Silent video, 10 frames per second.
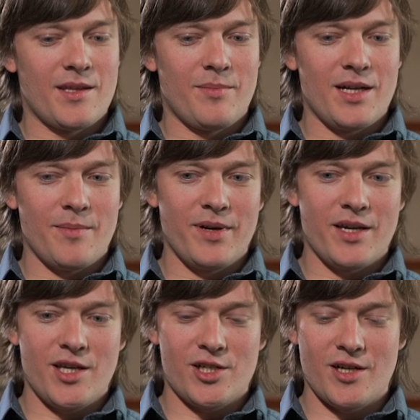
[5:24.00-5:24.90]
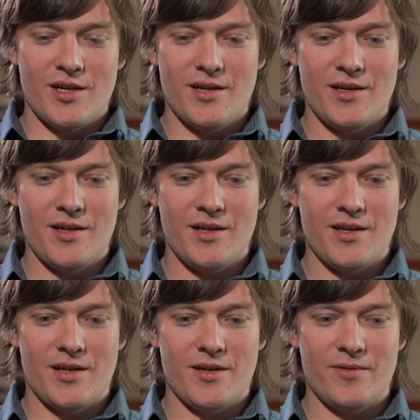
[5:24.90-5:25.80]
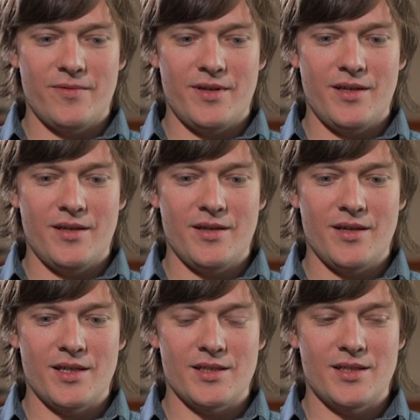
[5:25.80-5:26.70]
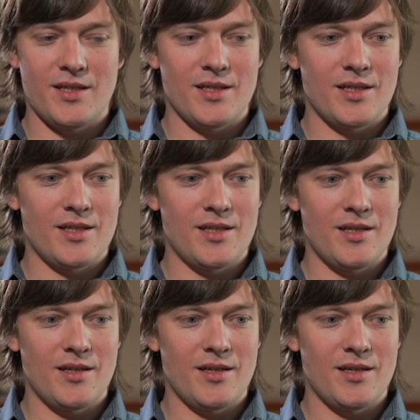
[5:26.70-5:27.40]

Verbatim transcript: The main application we intended